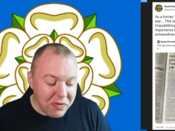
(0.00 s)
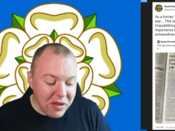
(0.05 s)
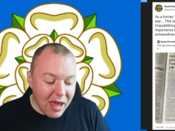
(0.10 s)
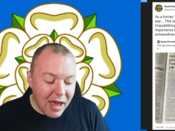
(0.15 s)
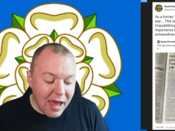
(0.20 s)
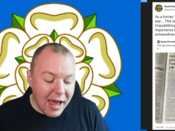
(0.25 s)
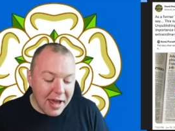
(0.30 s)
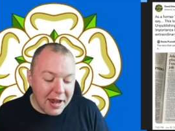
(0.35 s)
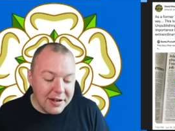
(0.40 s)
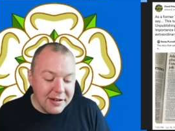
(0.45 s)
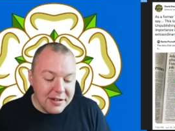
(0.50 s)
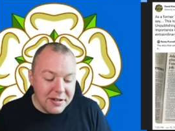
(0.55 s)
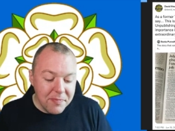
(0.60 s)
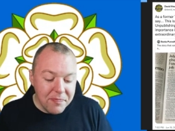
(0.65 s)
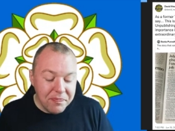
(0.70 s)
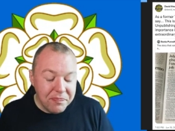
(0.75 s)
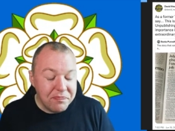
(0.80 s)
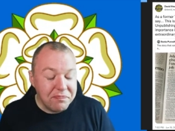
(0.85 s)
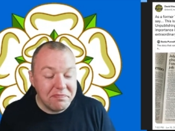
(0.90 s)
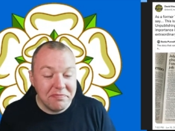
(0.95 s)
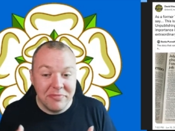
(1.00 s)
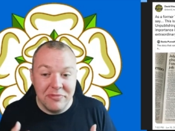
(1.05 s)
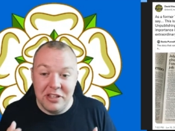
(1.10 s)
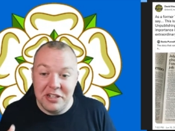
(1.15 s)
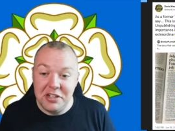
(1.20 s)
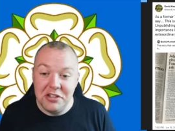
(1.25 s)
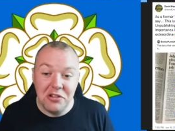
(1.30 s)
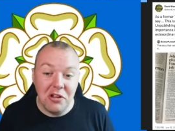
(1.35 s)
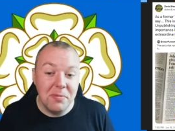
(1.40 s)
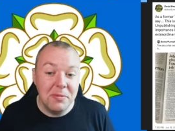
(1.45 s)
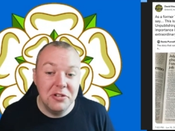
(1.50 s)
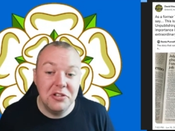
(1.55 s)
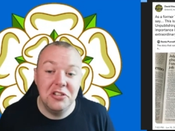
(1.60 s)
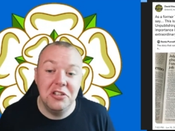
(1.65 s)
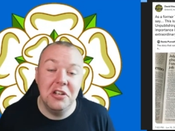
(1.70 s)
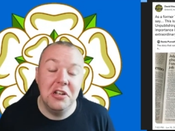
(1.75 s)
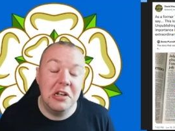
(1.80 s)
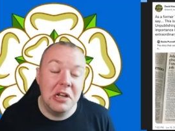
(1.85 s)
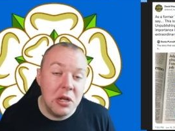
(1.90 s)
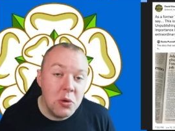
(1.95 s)
And this is almost
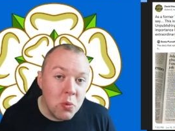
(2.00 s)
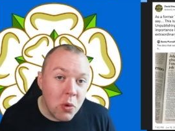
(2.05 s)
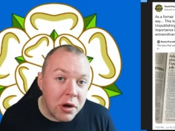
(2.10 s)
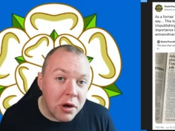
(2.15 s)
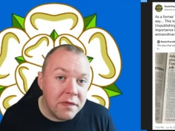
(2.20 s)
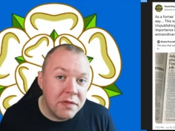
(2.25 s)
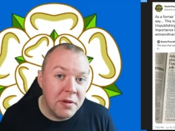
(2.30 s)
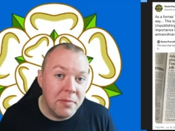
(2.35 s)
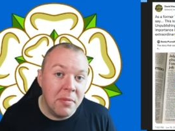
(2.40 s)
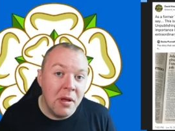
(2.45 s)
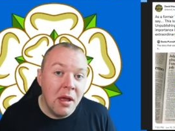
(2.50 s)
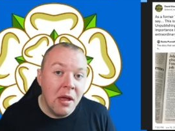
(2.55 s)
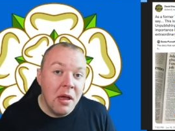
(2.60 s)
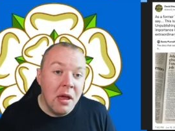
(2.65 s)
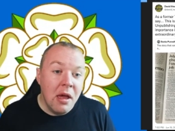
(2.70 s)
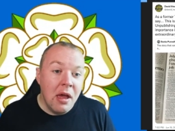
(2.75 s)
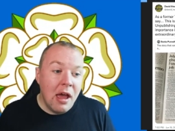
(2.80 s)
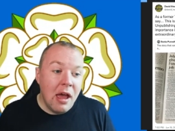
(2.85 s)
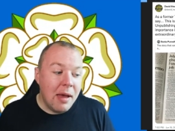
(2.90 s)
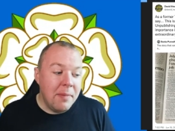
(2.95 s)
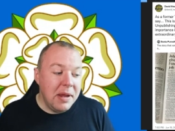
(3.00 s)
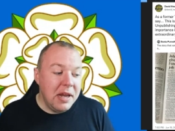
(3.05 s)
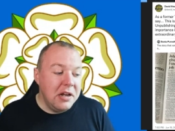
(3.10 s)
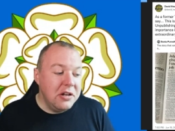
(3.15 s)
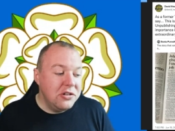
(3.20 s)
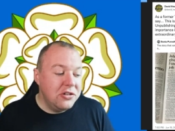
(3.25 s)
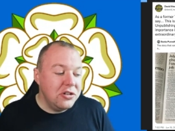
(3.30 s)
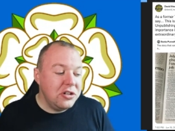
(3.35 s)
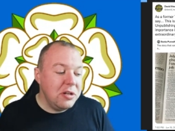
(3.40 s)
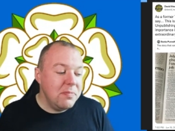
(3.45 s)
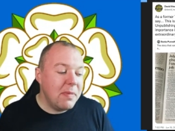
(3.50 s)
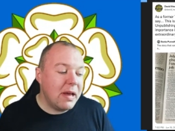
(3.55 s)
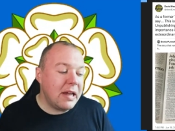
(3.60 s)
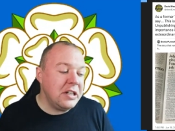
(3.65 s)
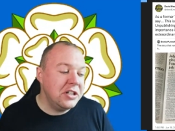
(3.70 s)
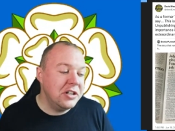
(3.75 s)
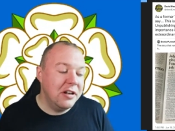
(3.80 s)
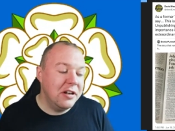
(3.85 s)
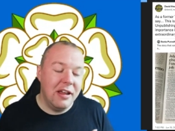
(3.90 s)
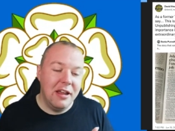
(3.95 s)
certainly one of them. I mean, just
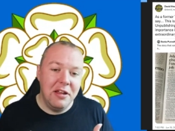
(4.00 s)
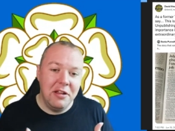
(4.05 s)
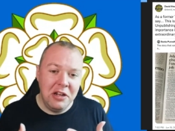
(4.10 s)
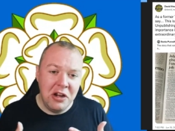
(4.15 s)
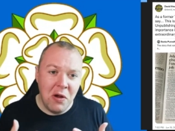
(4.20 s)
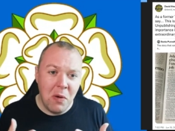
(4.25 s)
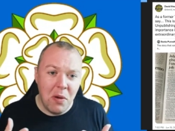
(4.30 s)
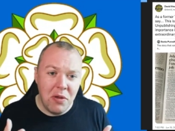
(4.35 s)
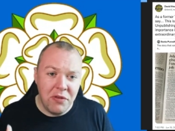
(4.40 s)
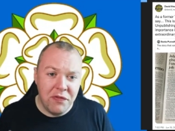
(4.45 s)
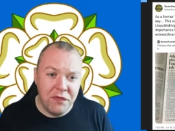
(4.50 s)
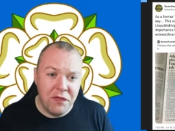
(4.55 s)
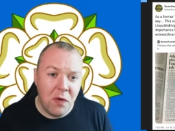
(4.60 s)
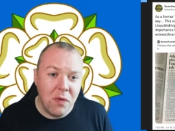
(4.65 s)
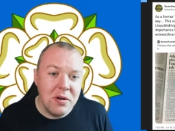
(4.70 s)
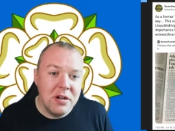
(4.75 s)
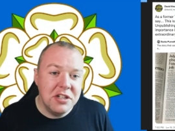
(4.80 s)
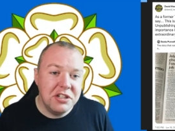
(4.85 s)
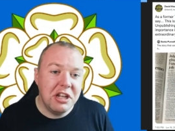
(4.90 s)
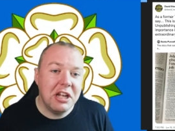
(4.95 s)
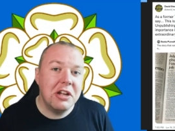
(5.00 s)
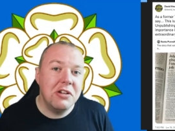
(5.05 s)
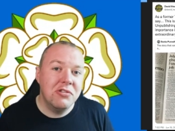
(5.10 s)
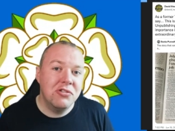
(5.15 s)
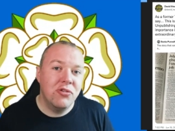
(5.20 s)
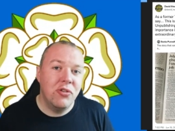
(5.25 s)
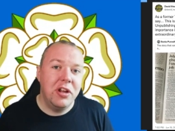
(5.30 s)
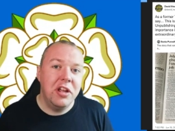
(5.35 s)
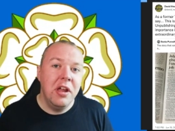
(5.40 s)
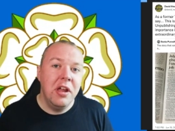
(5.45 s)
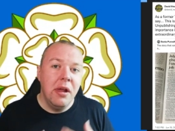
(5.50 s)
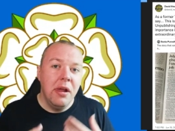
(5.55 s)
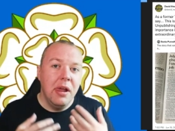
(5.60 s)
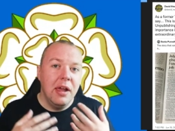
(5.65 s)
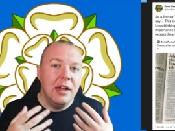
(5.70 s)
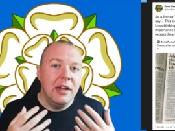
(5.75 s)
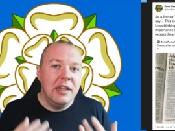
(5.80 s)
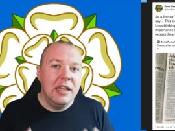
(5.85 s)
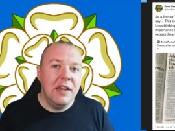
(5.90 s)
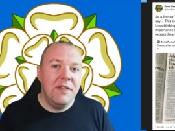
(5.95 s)
imagine, you know, the foreign secretary
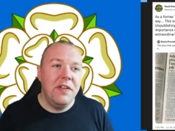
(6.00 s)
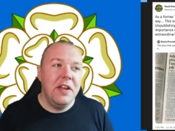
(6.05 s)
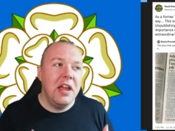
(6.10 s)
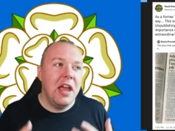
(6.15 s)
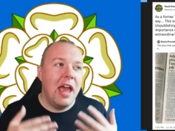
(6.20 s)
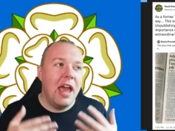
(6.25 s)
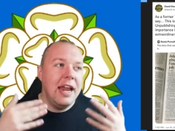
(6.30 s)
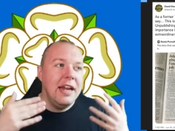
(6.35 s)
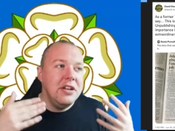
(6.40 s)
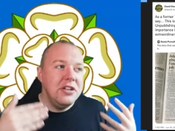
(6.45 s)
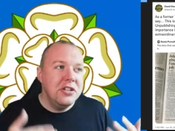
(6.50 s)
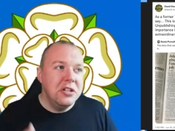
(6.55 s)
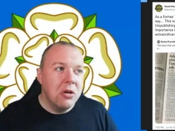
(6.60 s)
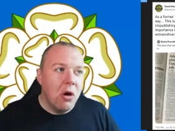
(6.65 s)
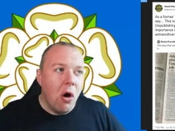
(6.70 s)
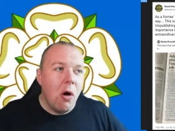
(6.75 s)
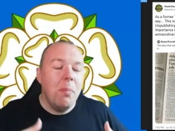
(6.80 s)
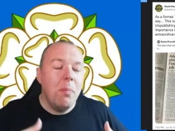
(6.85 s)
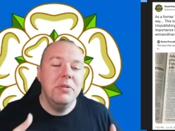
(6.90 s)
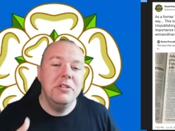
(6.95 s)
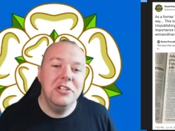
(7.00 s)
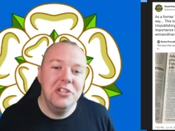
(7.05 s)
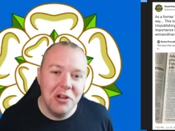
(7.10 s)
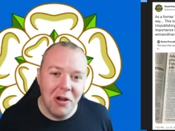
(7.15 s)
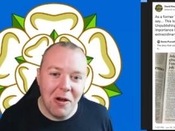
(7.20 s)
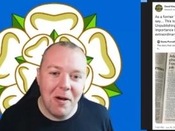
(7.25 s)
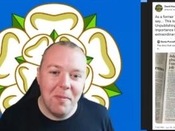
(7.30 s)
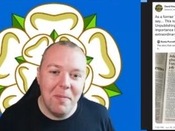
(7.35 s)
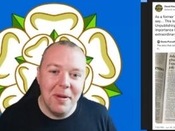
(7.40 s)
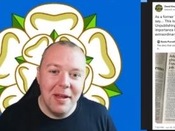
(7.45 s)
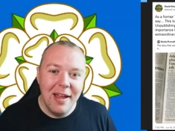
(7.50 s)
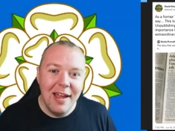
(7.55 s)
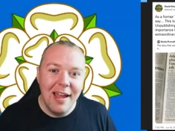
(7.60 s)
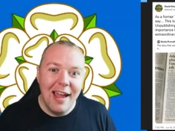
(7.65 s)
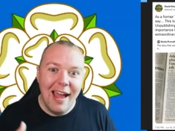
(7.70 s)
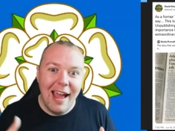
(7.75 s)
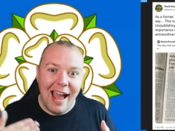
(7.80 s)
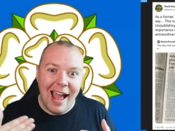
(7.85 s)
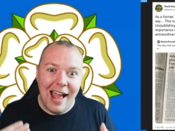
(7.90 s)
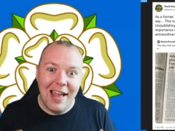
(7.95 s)
giving a top job
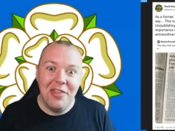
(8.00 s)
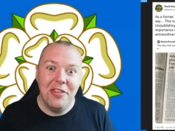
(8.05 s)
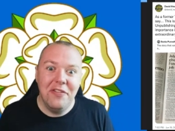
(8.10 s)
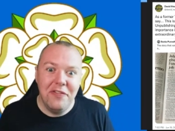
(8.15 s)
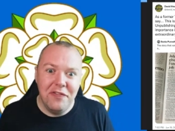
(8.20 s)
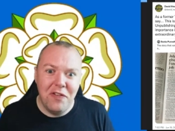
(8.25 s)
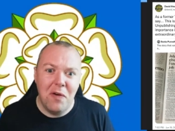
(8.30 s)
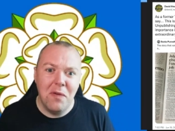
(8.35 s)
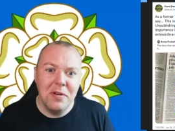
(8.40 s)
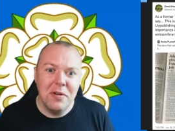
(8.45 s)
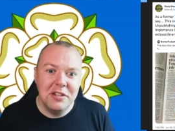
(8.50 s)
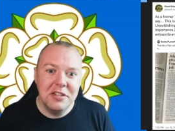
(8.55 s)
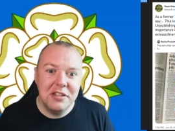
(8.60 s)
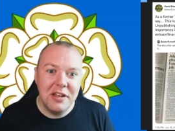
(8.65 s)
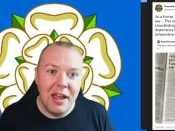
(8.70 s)
at the Foreign